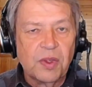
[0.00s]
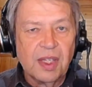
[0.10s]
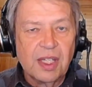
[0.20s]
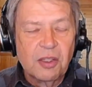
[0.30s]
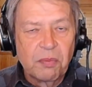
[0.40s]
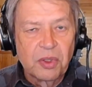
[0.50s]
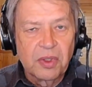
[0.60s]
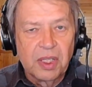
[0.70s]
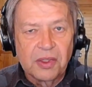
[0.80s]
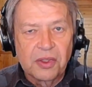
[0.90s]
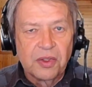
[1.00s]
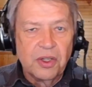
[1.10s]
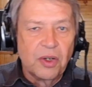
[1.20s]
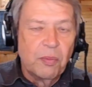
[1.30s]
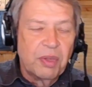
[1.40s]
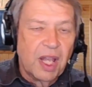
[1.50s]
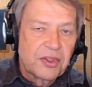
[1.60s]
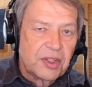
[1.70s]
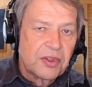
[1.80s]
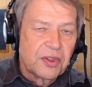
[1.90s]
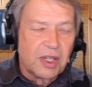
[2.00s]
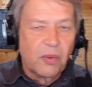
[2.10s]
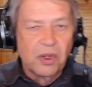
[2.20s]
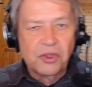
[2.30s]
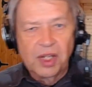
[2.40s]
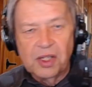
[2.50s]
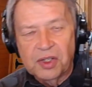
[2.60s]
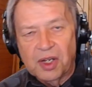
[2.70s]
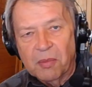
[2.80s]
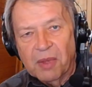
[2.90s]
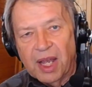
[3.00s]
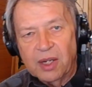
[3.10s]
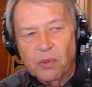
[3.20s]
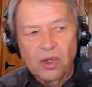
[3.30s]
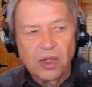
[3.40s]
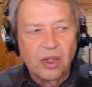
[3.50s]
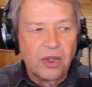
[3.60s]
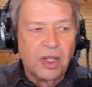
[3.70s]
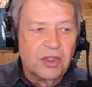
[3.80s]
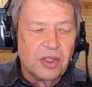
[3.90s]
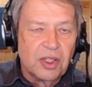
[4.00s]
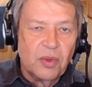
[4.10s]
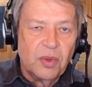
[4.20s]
We're changing our mind, we're learning to deal with it, and because of that, we now have